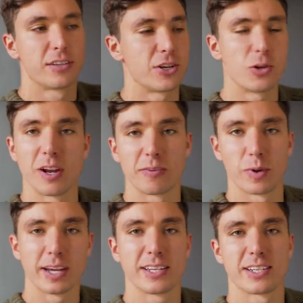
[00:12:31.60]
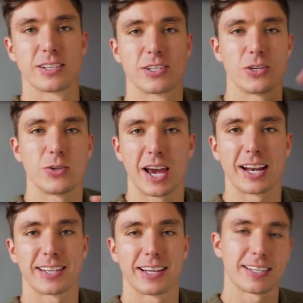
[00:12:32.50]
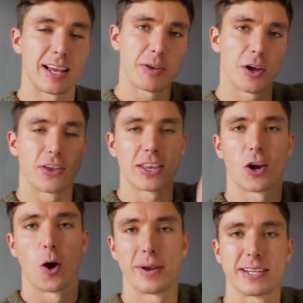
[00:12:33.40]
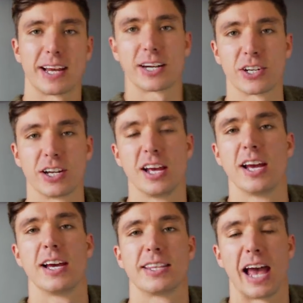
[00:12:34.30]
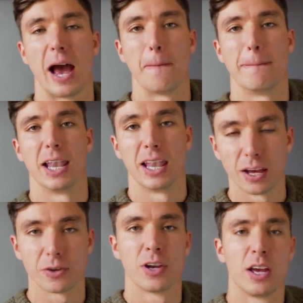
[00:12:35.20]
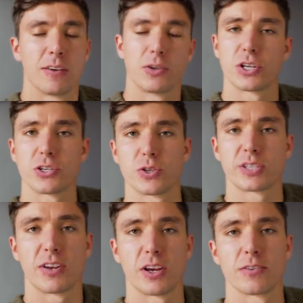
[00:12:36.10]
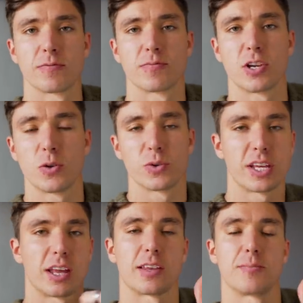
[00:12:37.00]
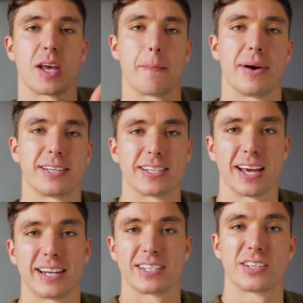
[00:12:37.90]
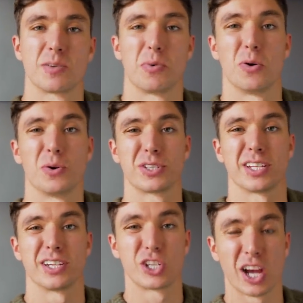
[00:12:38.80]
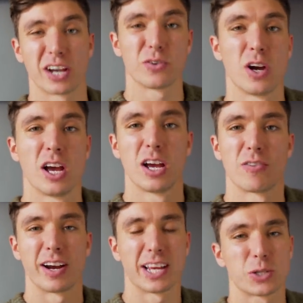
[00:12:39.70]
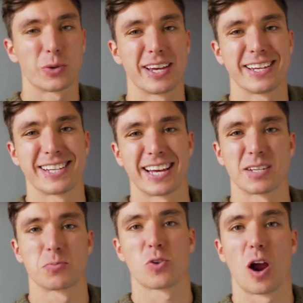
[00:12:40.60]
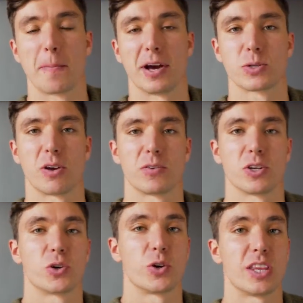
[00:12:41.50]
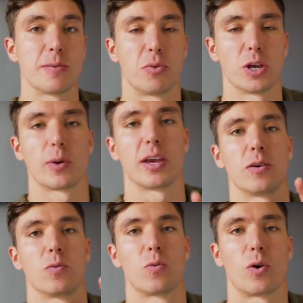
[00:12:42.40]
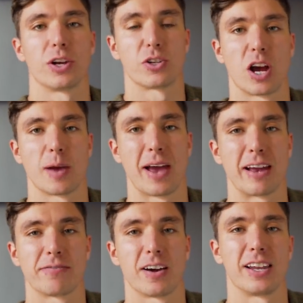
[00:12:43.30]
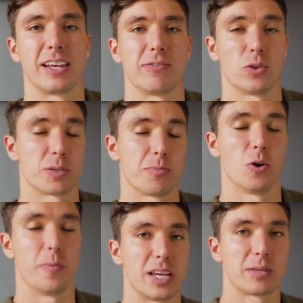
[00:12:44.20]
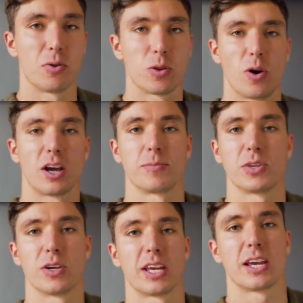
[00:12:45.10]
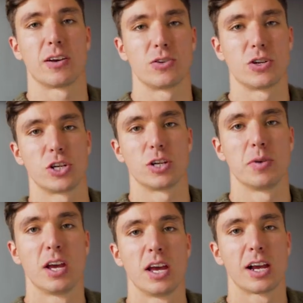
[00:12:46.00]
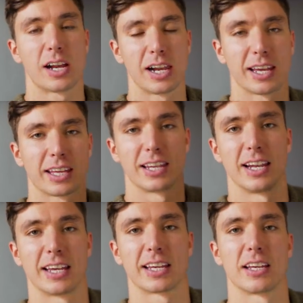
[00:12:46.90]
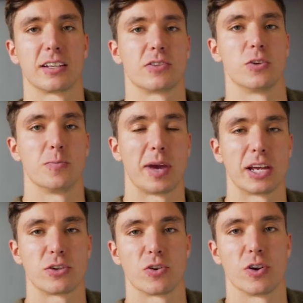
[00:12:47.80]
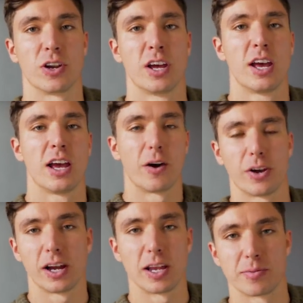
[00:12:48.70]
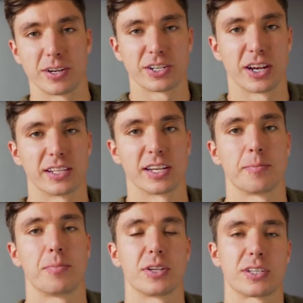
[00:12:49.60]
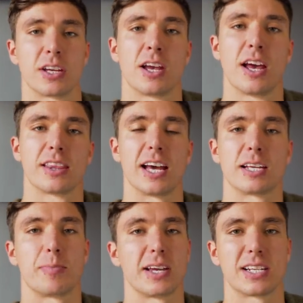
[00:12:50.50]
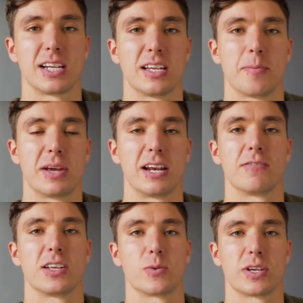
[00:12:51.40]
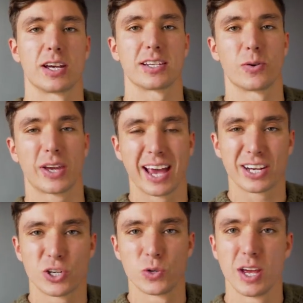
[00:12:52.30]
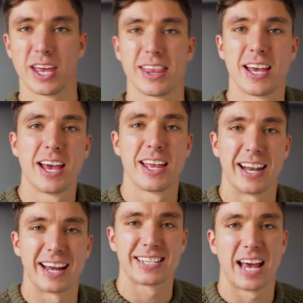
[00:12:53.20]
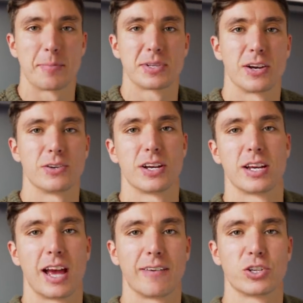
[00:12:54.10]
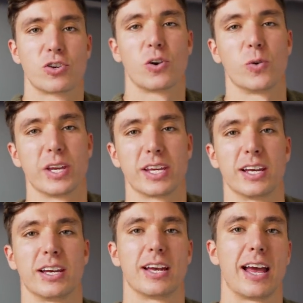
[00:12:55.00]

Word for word: Do you lift weights? Do you do calisthenics? Let me know in the comments section down below. If you just enjoyed this video, you can always hit that thumbs up button and support the channel. Right next to it is that subscribe button so I can join the Bodyweight Warrior Tribe. And finally, if you want to support me, support the work I'm doing here on YouTube, click the link to Patreon. I would highly appreciate it. But that has basically been it for this week, guys. I'll catch you in the next episode. Have a strong week